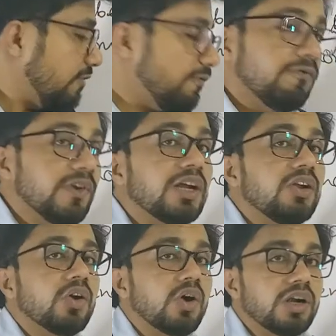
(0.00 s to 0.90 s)
If we
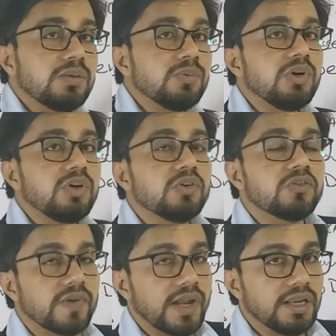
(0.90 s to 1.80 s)
are not able
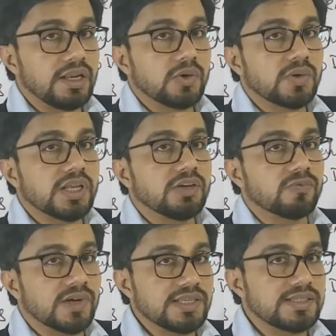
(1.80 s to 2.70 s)
to find out
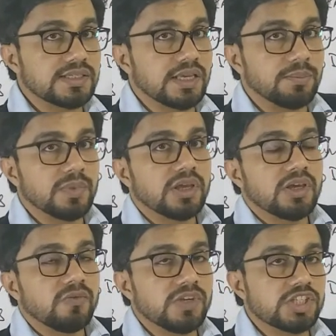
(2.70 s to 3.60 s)
in one step
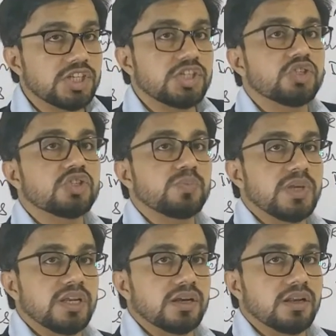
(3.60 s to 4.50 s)
which ratio is
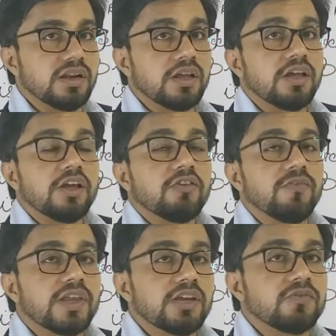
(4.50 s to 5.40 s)
bigger,
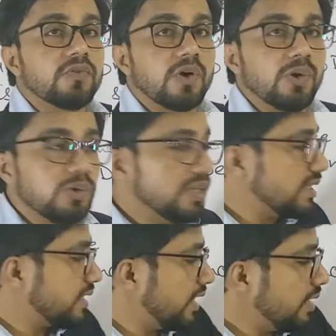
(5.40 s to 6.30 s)
we can follow
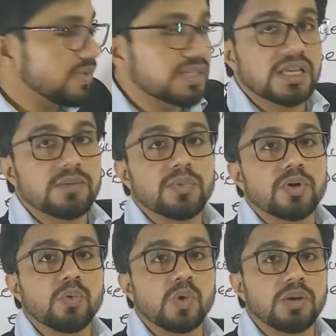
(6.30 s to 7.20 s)
the same step
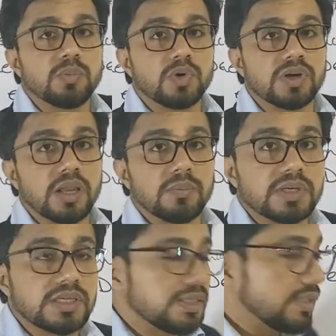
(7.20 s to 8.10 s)
one more time.